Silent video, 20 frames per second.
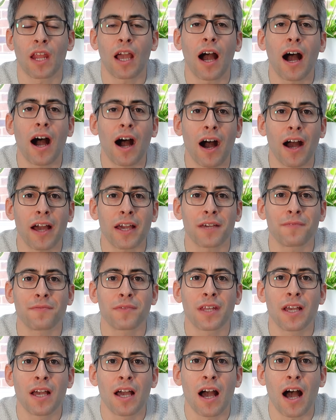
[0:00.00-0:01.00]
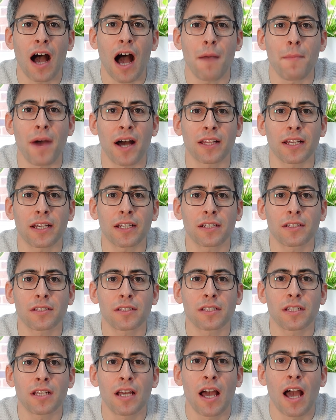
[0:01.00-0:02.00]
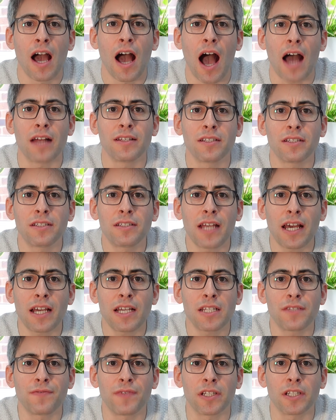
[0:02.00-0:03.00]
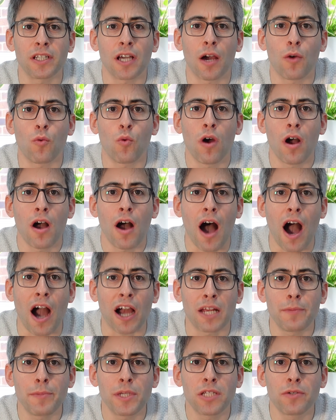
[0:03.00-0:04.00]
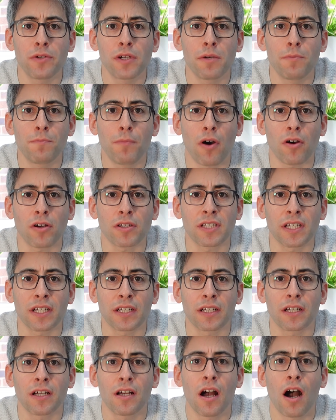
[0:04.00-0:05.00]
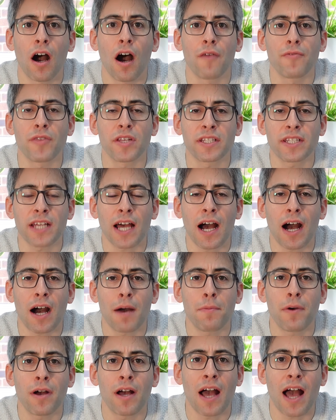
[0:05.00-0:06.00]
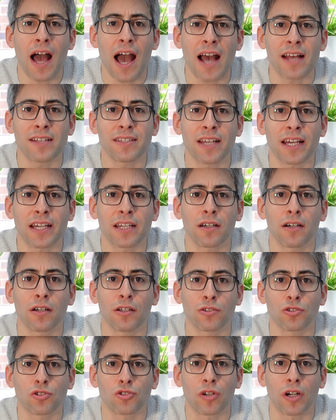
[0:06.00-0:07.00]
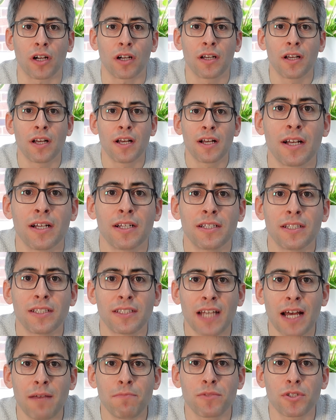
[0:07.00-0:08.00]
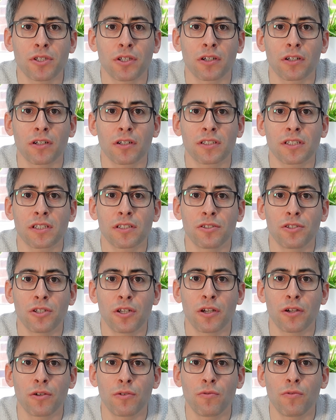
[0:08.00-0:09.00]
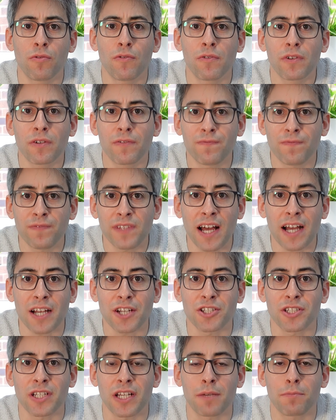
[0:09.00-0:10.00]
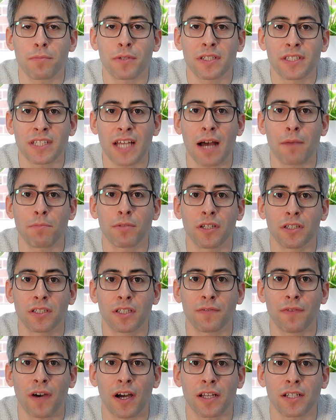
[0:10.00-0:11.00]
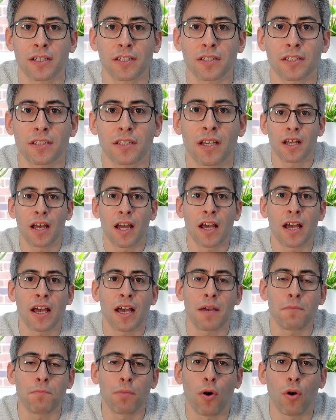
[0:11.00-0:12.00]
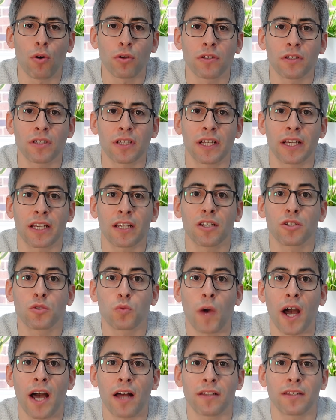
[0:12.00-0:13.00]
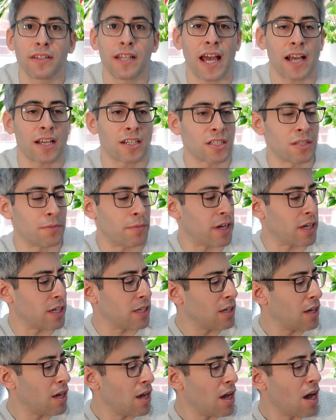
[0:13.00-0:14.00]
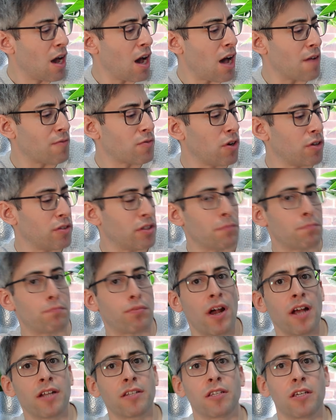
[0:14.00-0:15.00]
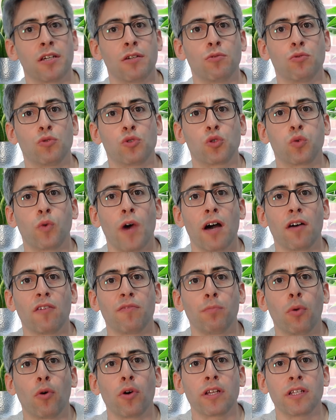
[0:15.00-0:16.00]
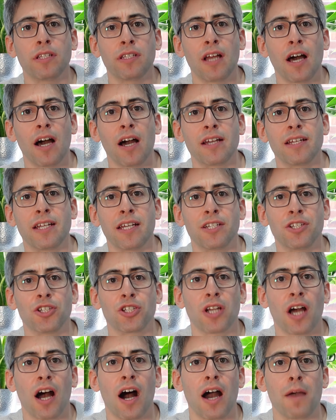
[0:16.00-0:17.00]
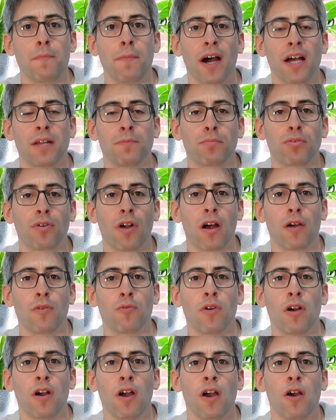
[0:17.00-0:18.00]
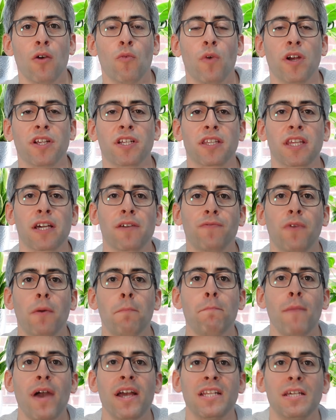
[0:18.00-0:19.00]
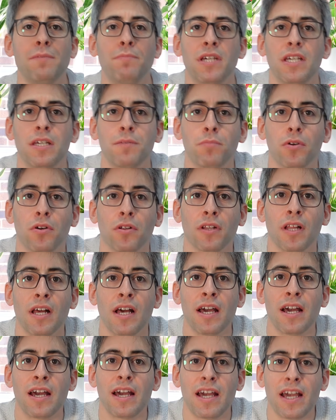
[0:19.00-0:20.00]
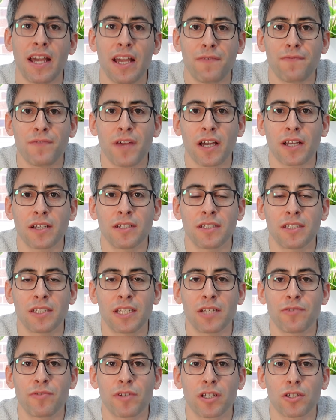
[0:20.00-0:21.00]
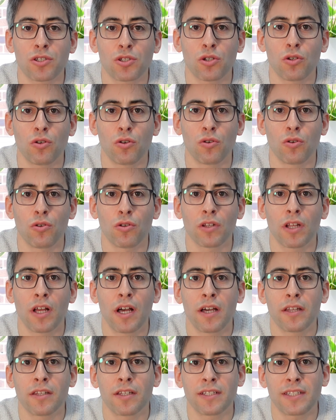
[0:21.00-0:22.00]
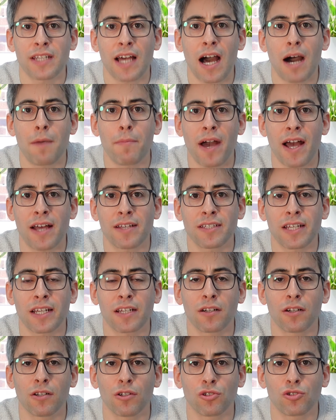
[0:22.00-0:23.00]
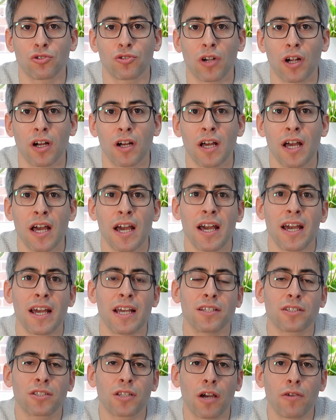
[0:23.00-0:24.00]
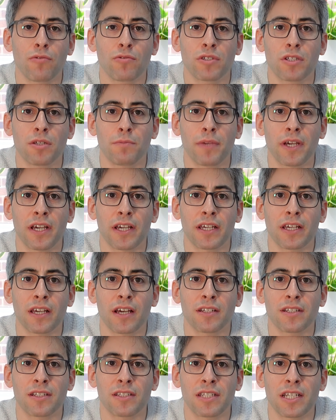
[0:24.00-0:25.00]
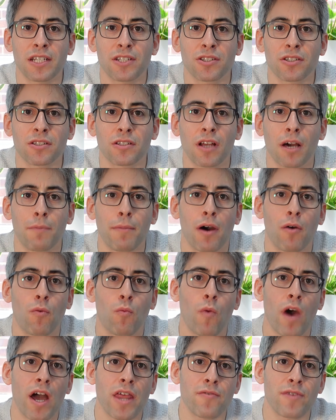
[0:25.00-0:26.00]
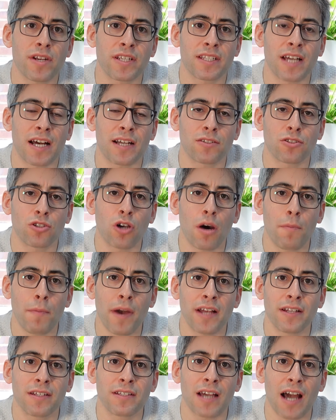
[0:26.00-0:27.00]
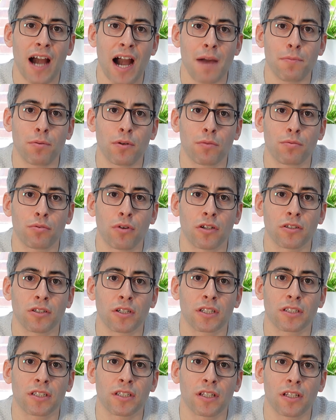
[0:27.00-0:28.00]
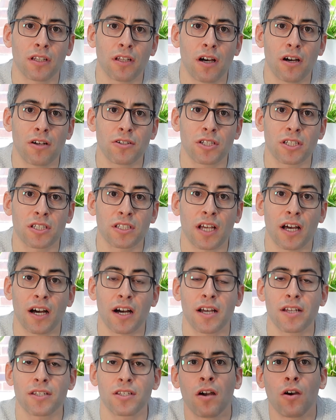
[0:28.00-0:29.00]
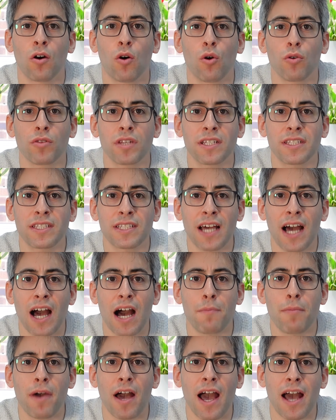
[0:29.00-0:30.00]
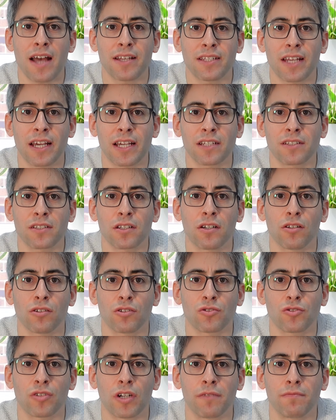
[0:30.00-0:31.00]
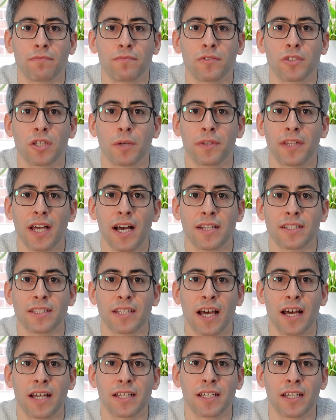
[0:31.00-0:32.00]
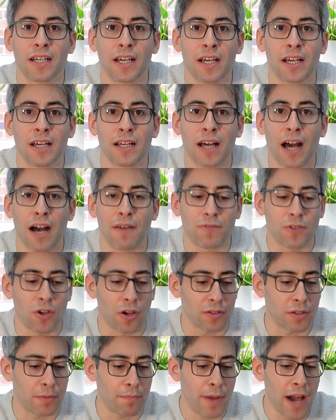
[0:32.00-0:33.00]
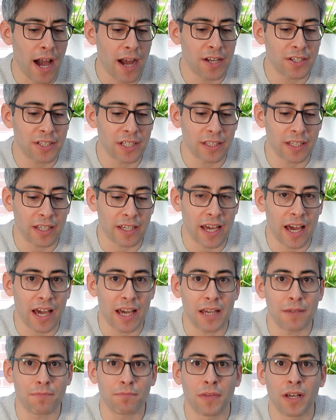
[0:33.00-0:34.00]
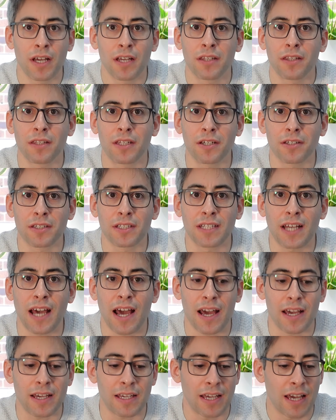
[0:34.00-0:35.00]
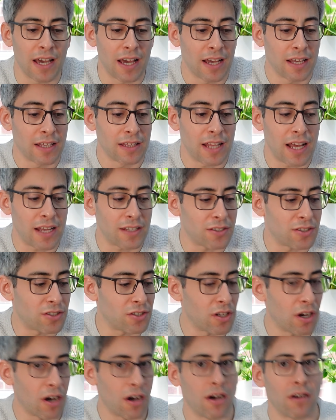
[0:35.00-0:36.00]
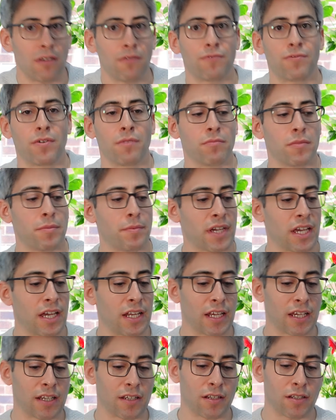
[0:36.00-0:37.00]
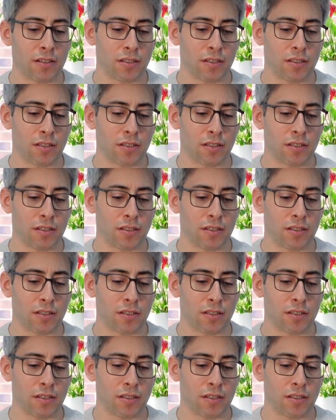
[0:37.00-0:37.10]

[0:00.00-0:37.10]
Hi, I'm Alex, and in today's video I'm going to be doing an unboxing of the Tab S8 Ultra, Samsung's new flagship tablet device. Importantly as well, next to me I've got the brand new 12.9-inch iPad Pro, which I think for many people, if they're considering at all the Tab S8 Ultra, is going to be a decision about whether it's that top-end Apple product at the larger size or this Tab S8 Ultra. So with that said, I've got the packaging that came the other day. Let's start from the beginning.